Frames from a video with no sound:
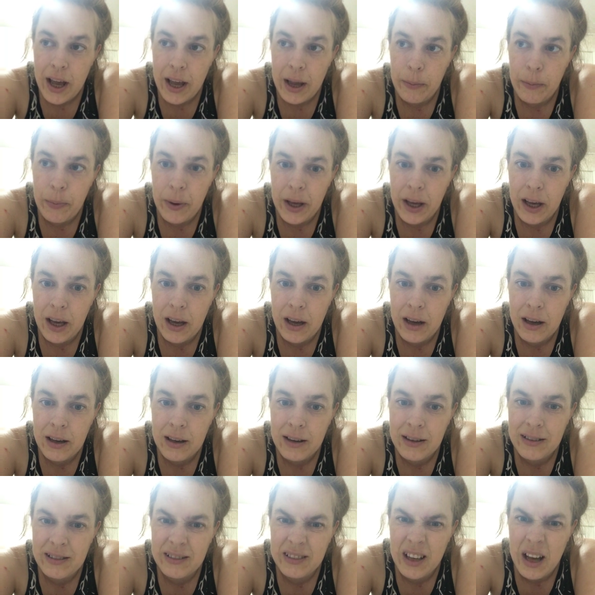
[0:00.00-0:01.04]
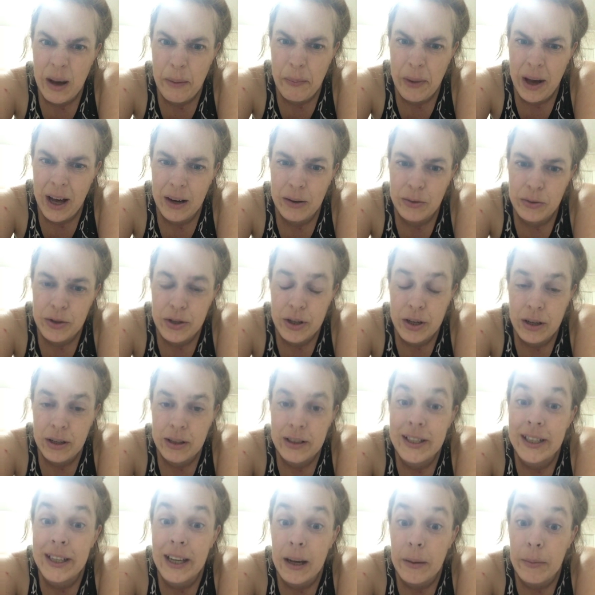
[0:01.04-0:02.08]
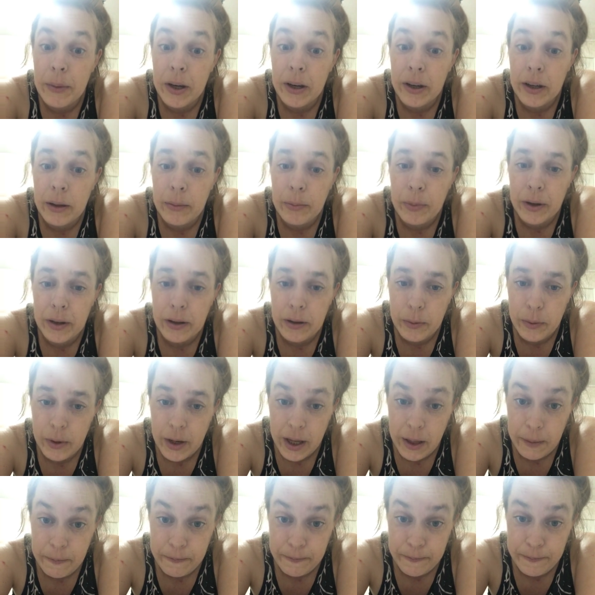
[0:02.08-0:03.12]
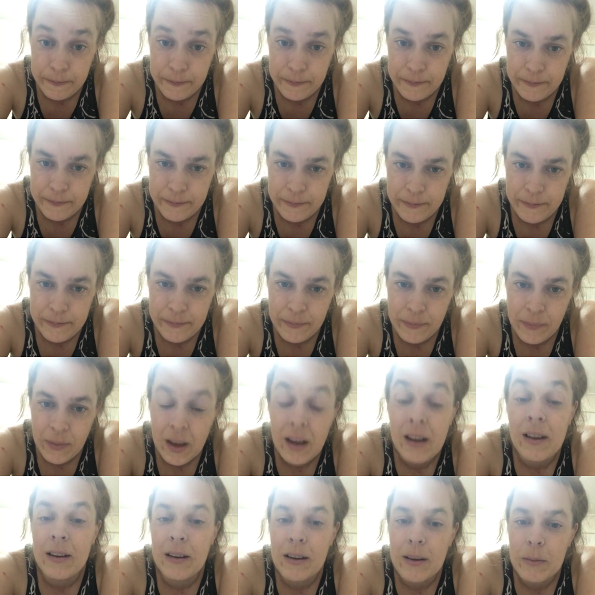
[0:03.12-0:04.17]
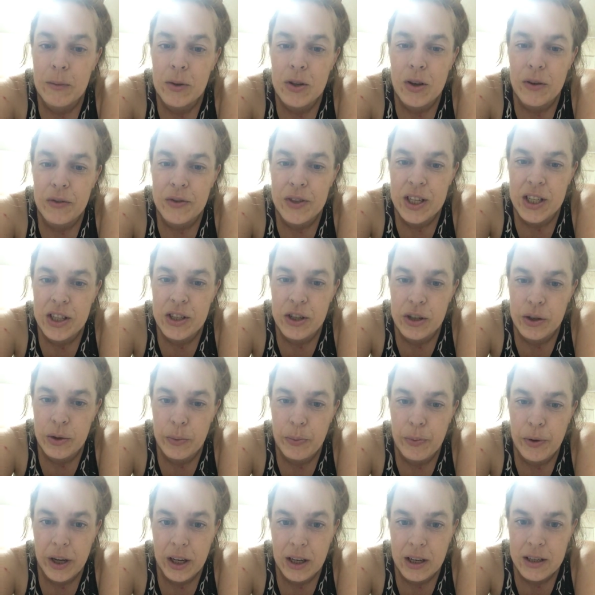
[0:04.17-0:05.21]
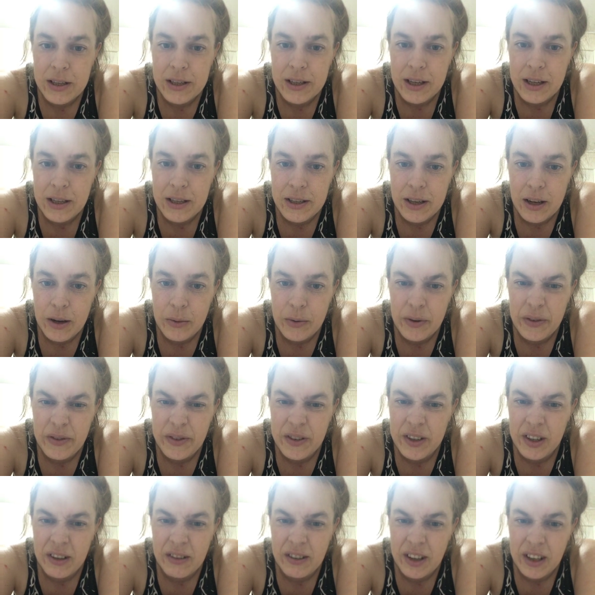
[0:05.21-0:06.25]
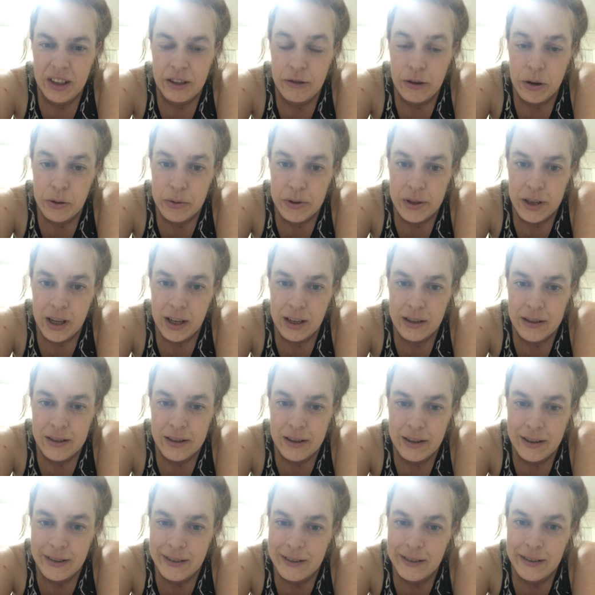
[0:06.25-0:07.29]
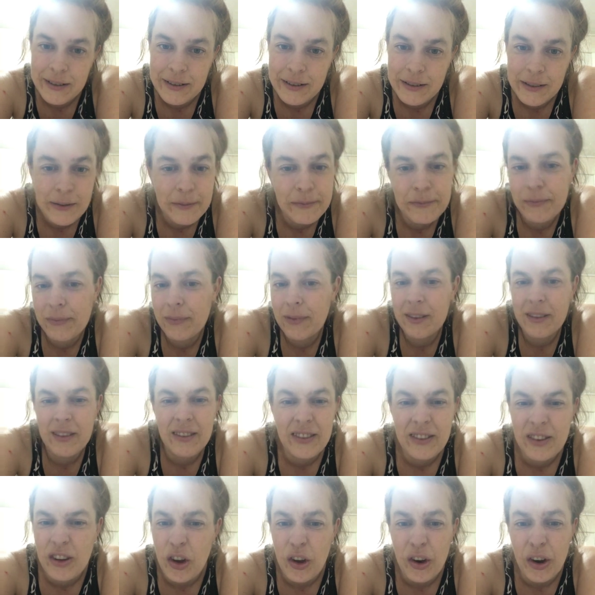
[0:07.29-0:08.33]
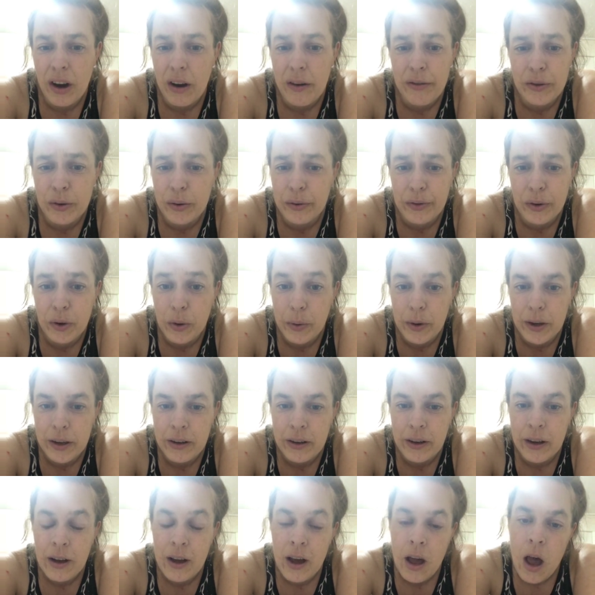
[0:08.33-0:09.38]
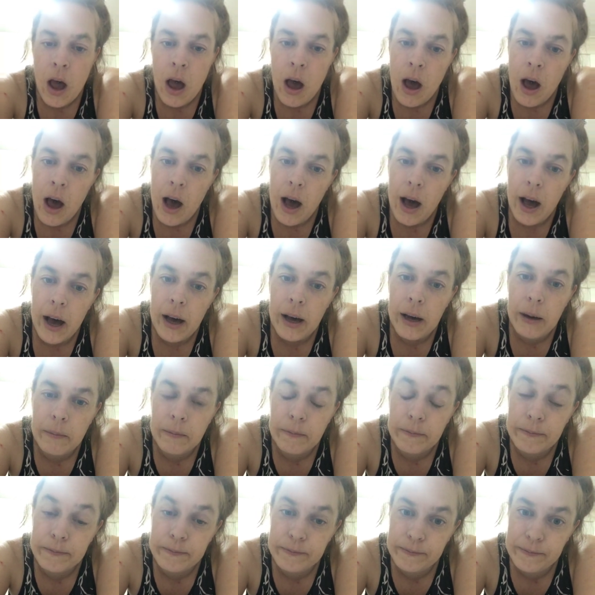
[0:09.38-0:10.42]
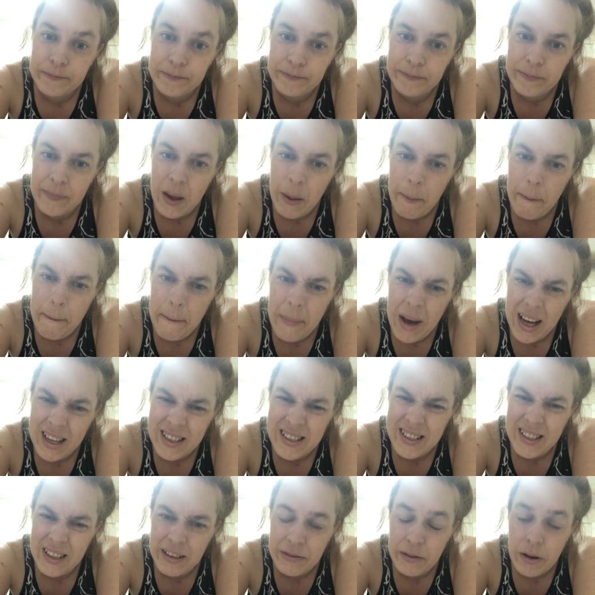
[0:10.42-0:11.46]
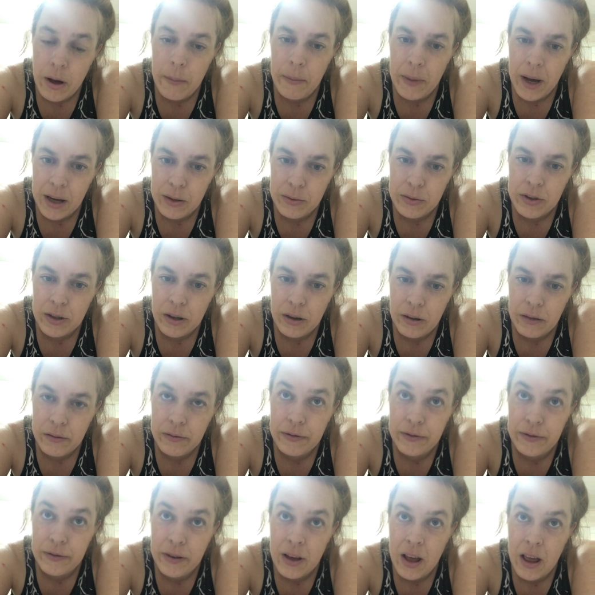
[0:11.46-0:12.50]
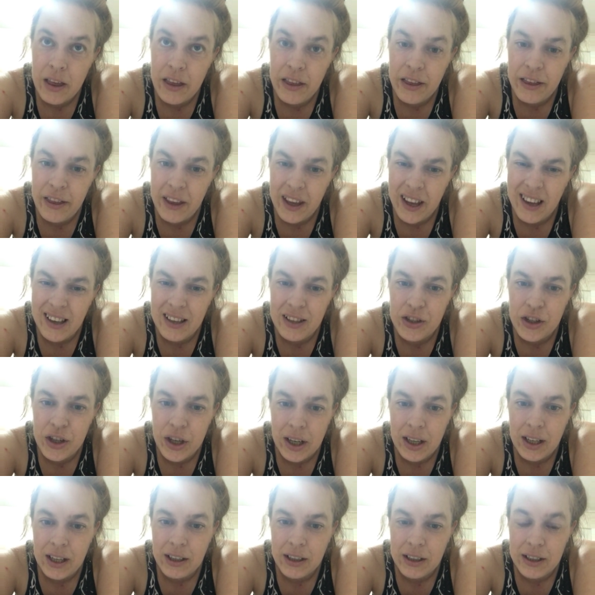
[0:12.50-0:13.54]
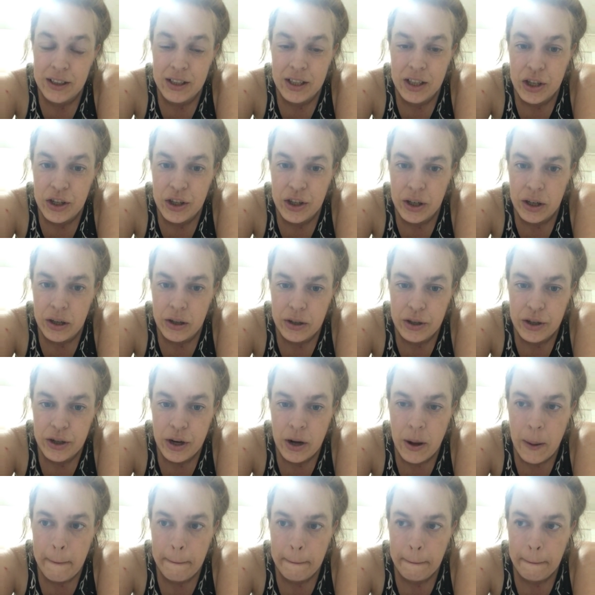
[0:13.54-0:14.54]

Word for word: a big amount, TMI by the way. So obviously it's to do with pregnancy, so if you don't like gross things, turn off or forward. Um, massive amount of thick jelly-like discharge.